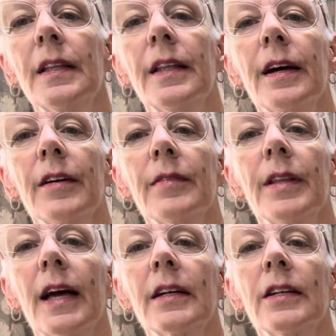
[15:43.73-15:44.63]
there,
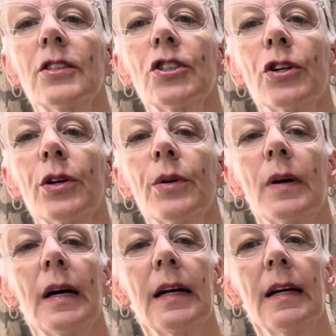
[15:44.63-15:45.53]
that can show you
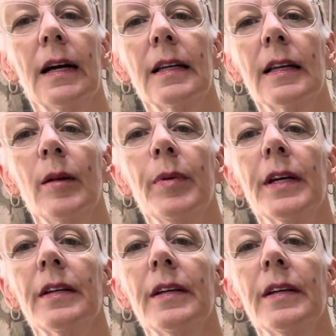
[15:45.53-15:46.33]
a, a, little bit.